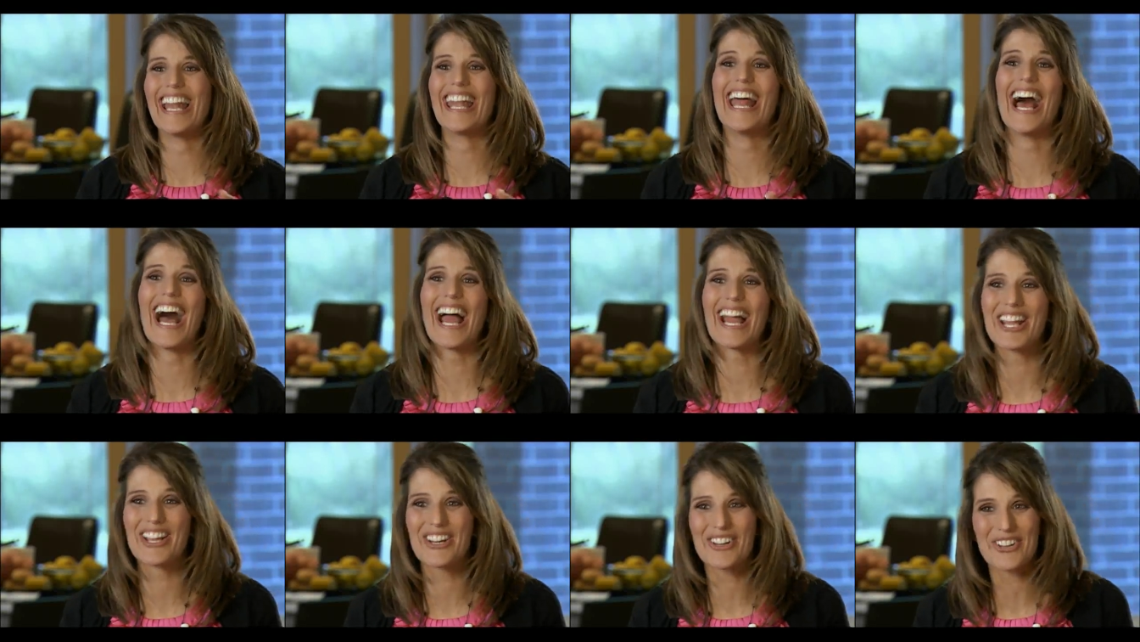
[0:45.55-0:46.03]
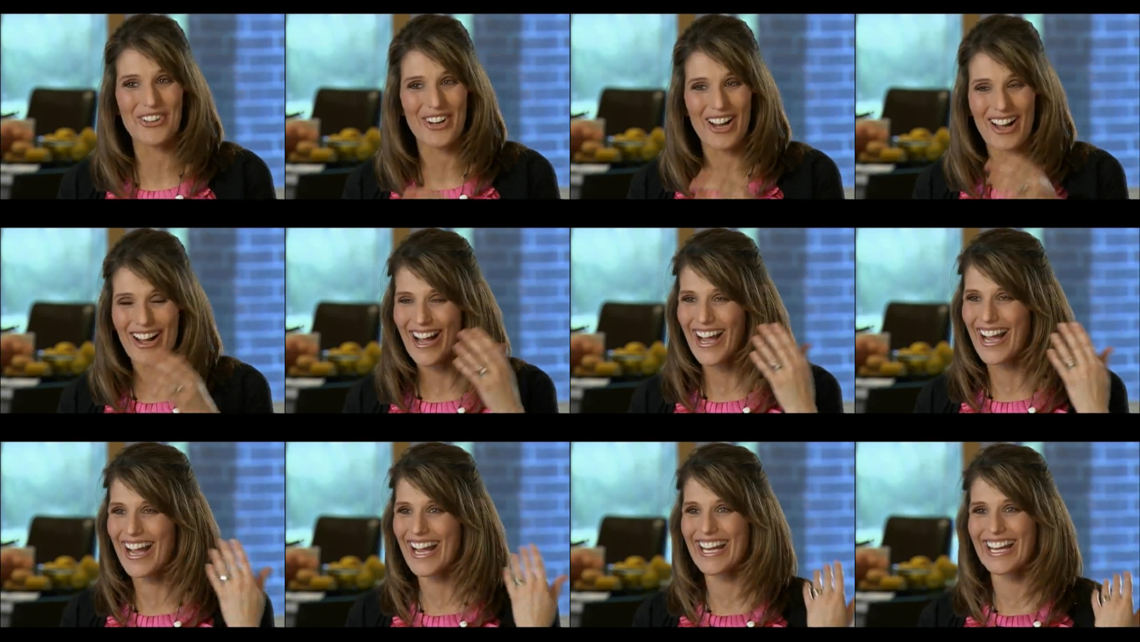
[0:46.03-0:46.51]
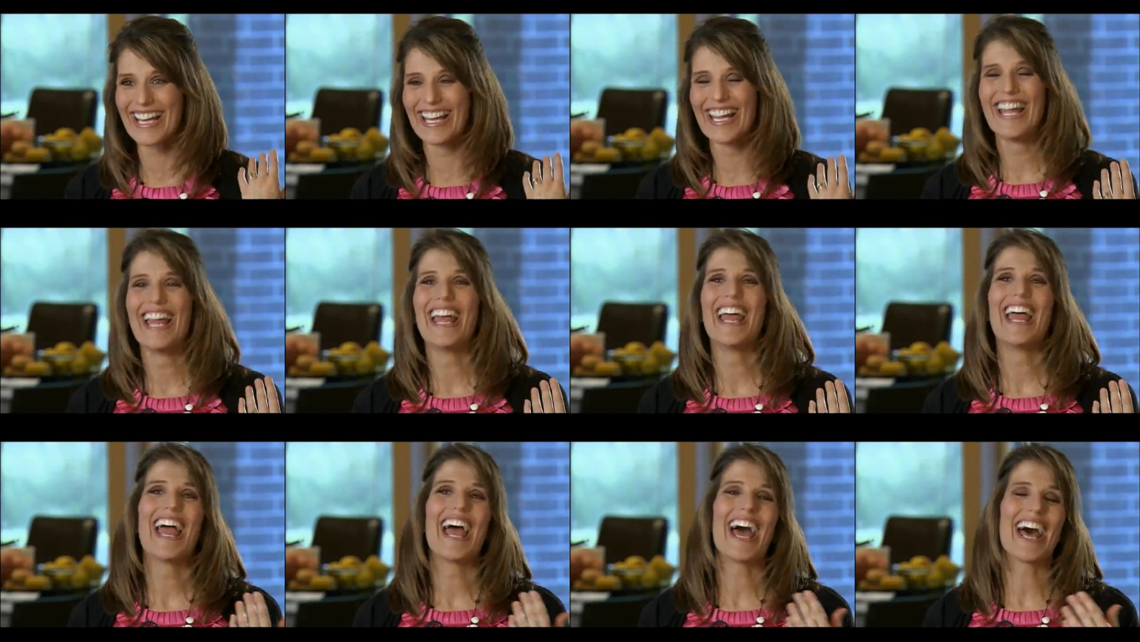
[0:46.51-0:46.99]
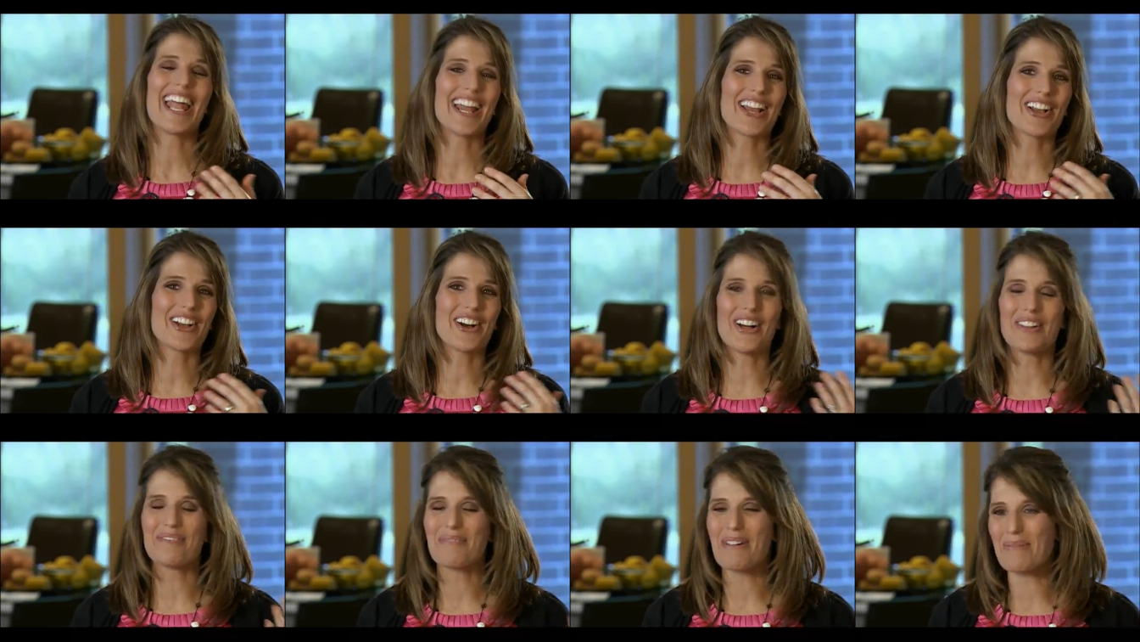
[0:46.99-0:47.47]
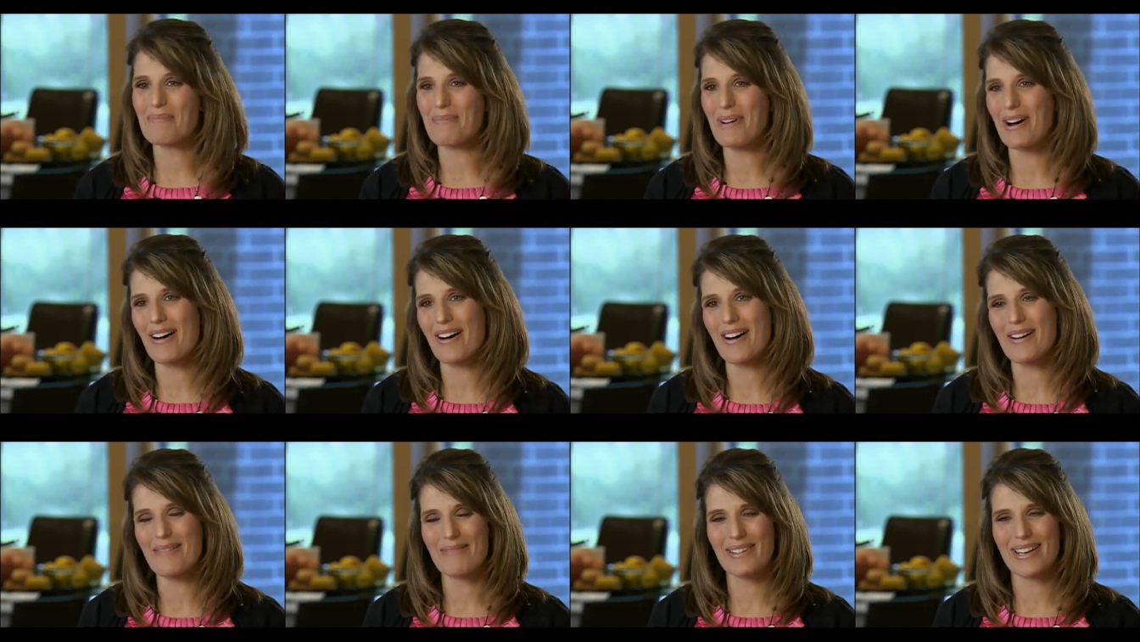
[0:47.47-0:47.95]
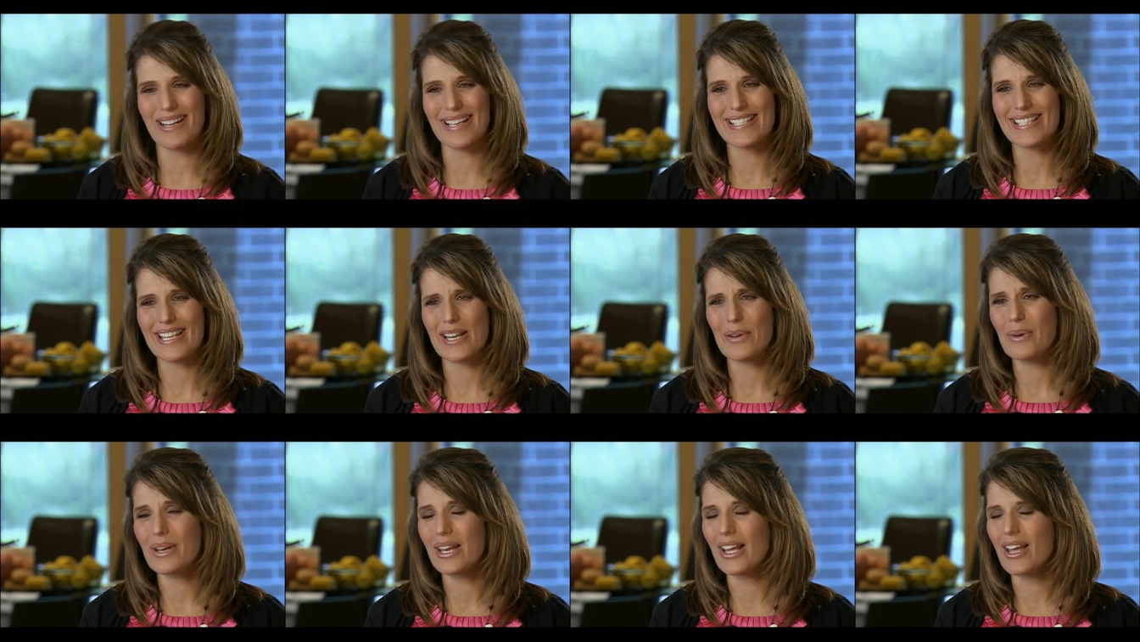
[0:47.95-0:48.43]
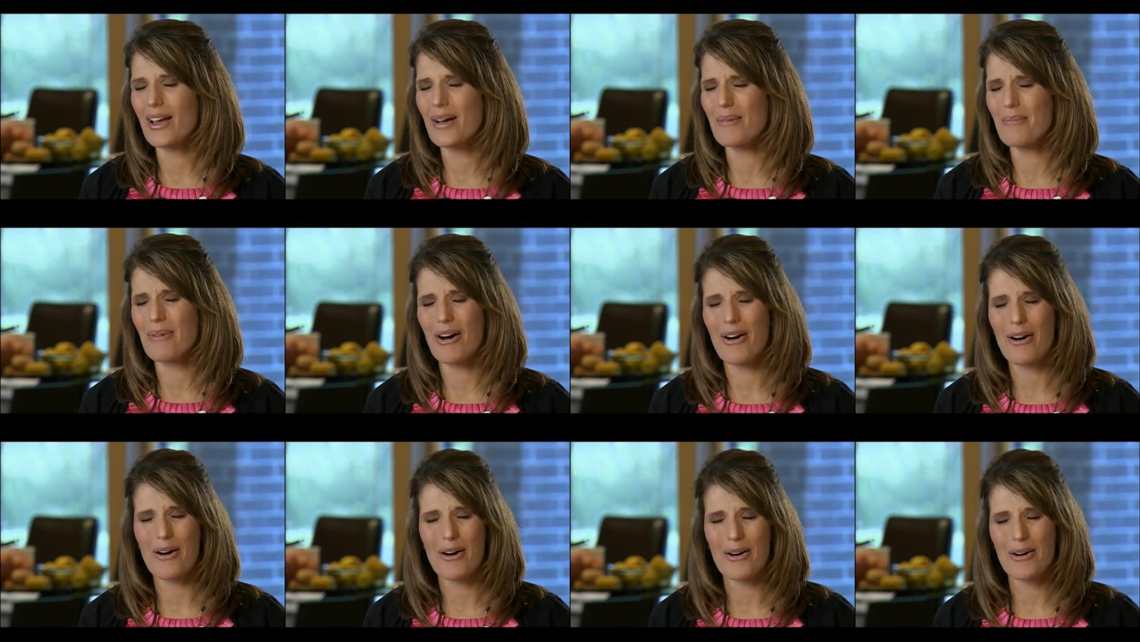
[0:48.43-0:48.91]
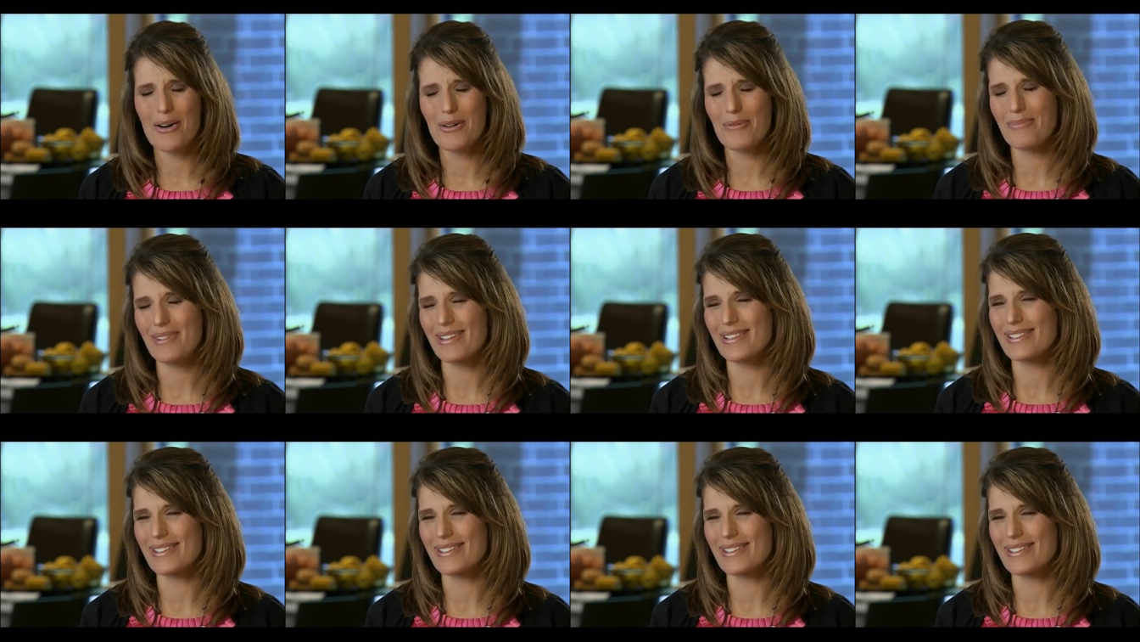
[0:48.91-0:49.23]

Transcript: and I cried. And I called my mom, and I said, I want to come home.